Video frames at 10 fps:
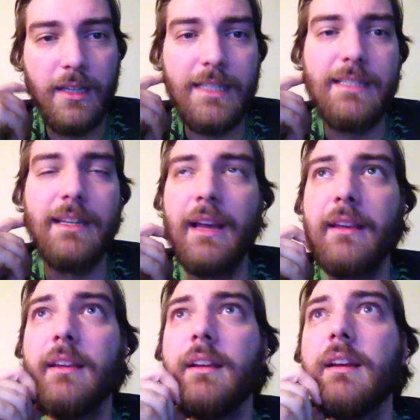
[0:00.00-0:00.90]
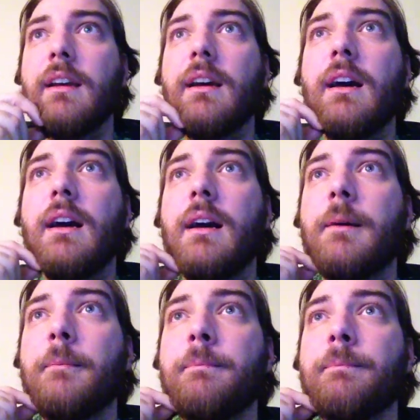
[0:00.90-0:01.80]
Nisi deck.
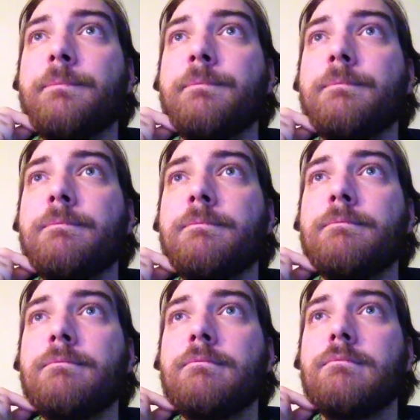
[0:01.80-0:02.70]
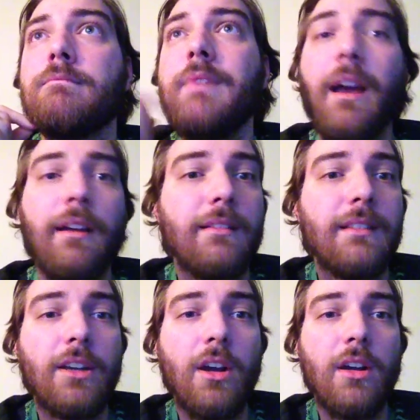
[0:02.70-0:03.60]
Yeah,
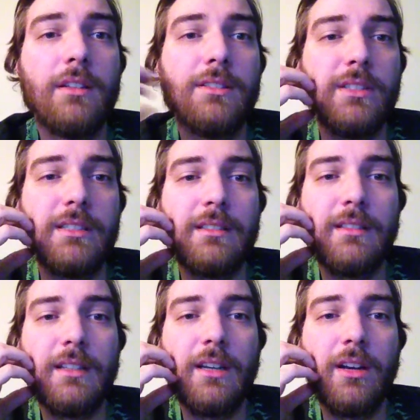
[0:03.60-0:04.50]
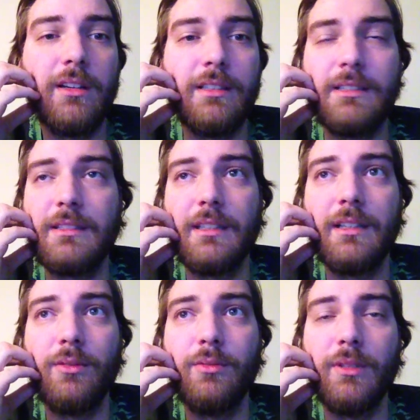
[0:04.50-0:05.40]
the card is
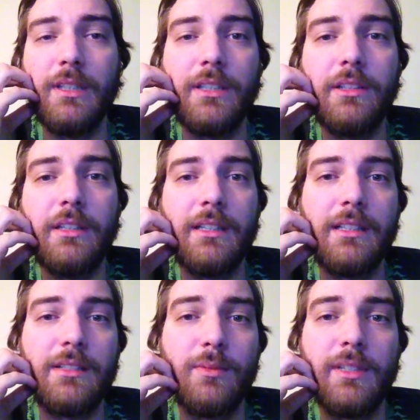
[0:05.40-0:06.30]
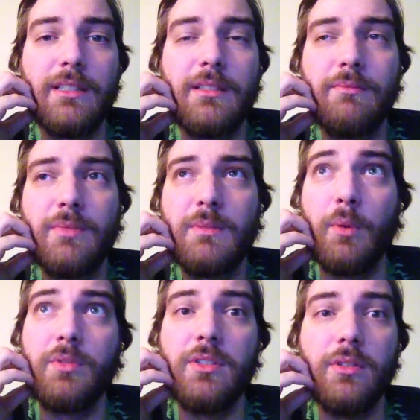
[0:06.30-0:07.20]
really good, and it does what it's
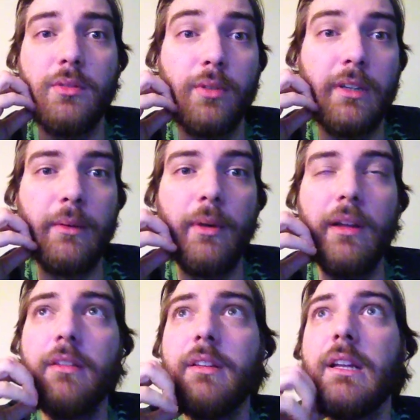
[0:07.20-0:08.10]
supposed to do really well.